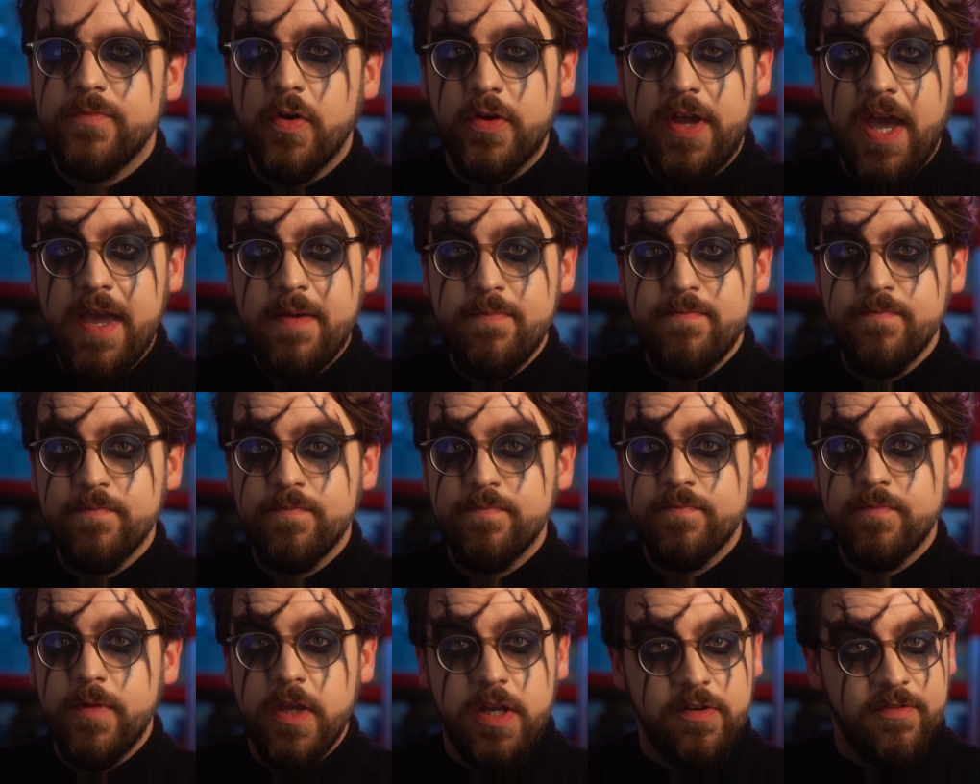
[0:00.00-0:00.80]
Okay,
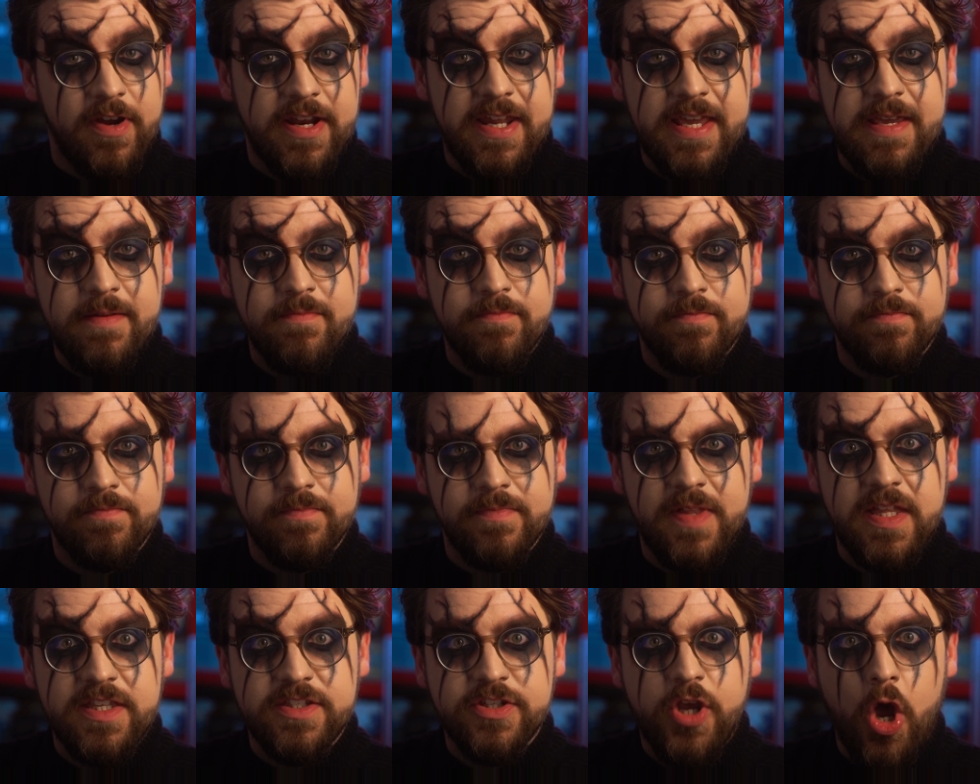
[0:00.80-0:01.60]
are you ready?
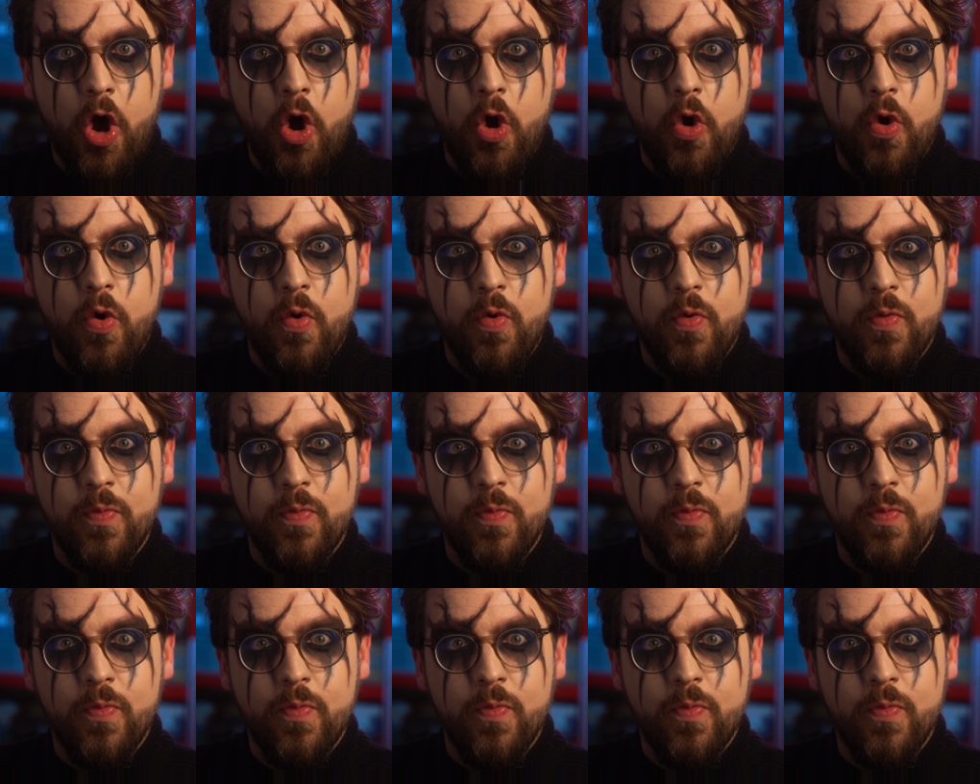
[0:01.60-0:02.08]
Let's go.